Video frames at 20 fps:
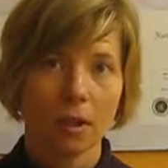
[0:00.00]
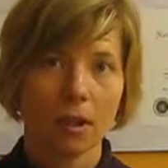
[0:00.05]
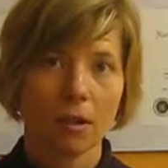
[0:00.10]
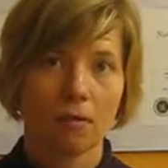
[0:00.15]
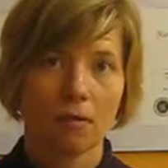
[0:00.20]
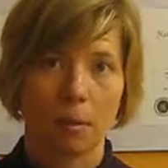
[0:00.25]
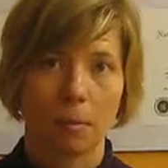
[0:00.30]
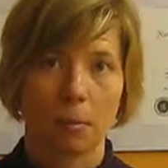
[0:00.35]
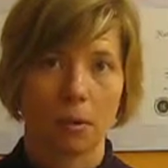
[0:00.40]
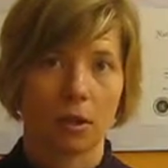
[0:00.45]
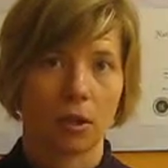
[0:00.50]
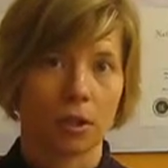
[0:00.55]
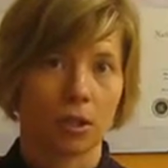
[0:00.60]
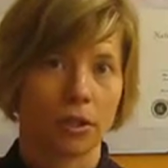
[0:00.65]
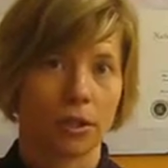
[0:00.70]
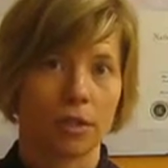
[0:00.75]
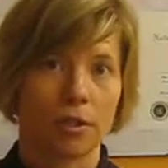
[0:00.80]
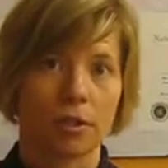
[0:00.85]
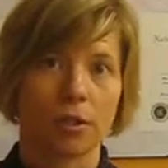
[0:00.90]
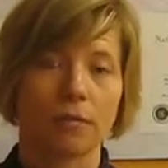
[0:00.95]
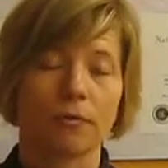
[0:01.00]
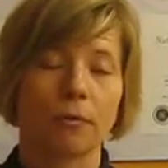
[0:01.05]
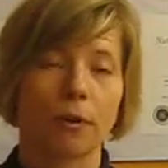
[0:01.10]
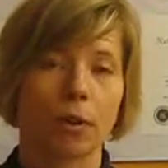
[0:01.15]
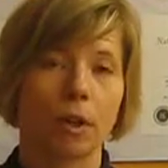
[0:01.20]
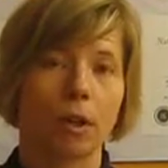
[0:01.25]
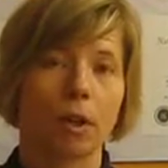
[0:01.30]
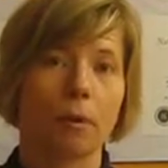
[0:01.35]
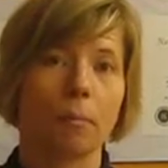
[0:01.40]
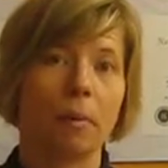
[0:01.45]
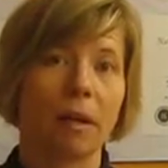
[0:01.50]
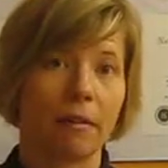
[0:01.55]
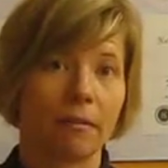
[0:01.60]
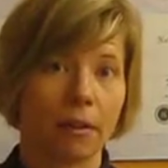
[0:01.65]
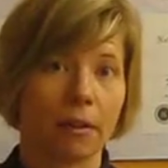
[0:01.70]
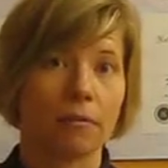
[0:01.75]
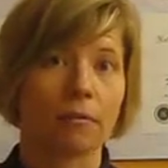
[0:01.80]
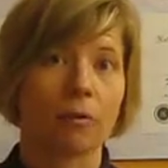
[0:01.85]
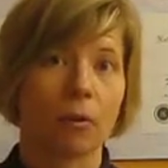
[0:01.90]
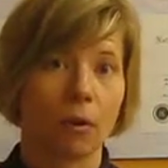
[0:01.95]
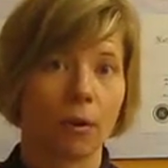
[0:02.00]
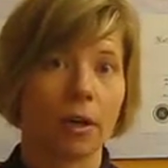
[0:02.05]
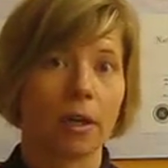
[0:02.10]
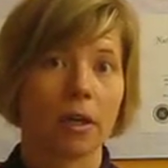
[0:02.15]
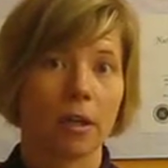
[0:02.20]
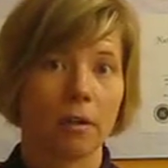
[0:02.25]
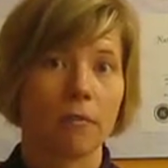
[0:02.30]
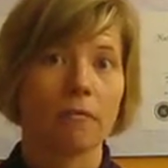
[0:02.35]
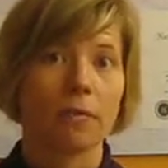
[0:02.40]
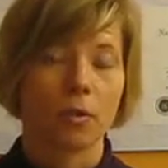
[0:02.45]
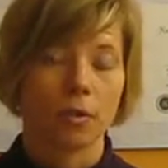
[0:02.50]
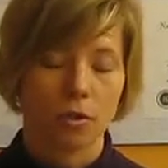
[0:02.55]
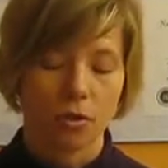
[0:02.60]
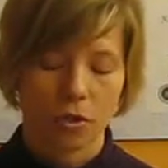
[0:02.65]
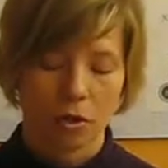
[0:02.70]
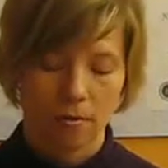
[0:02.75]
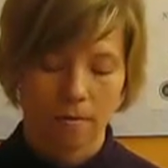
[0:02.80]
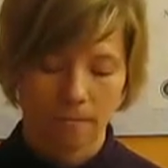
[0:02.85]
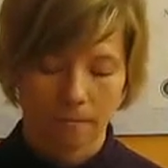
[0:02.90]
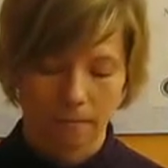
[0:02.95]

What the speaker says: repercussions for their pelvic floor in the future.